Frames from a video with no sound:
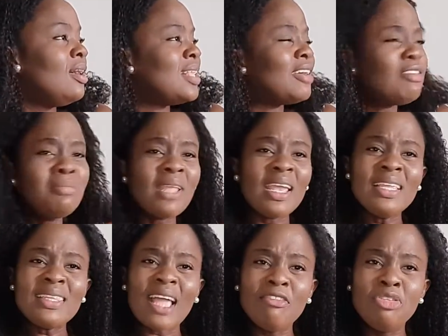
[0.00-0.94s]
From the
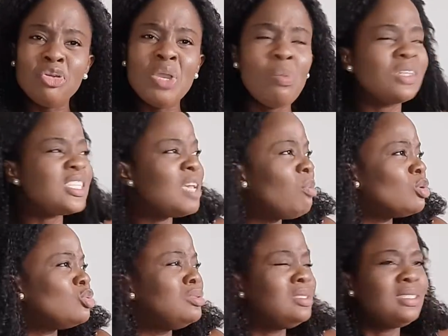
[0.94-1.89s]
interview, he was able
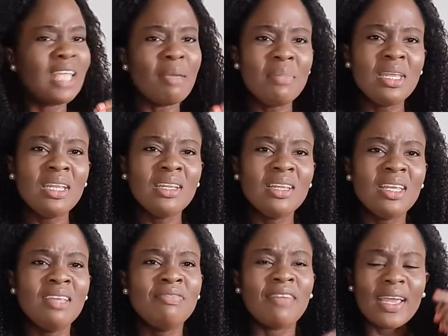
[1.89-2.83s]
to determine
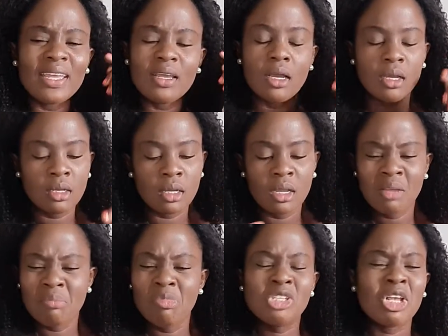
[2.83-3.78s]
if I,
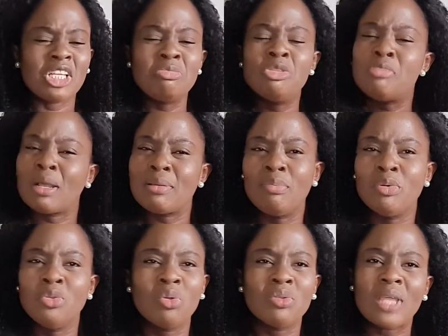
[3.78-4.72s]
because most black people
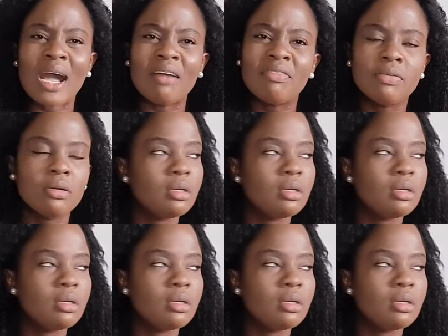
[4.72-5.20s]
don't have.